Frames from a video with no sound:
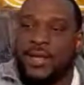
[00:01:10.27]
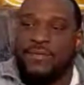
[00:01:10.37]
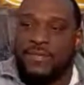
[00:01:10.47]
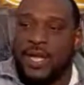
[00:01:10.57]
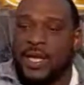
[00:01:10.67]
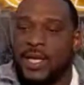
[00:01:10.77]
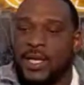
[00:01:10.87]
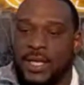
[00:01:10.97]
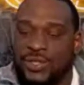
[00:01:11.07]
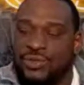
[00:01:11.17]
and say
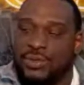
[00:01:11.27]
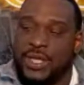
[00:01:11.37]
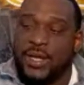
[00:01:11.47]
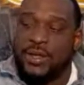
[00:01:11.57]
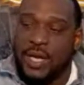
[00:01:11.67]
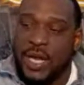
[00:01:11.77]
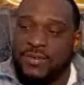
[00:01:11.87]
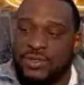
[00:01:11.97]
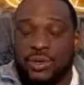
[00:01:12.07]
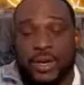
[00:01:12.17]
fuck it and let you tell your
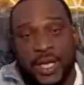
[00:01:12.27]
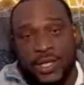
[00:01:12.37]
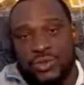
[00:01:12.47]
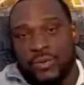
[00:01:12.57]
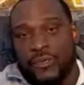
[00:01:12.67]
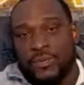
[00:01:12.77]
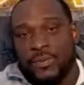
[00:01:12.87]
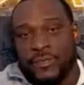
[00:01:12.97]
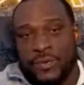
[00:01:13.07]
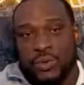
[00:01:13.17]
life story and get you
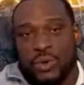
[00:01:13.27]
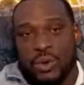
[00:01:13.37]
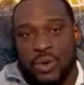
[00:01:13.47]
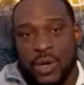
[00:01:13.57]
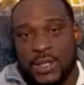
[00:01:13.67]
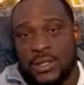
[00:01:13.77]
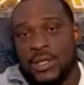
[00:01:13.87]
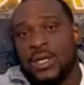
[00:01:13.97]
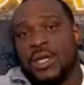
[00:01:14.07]
a few coins?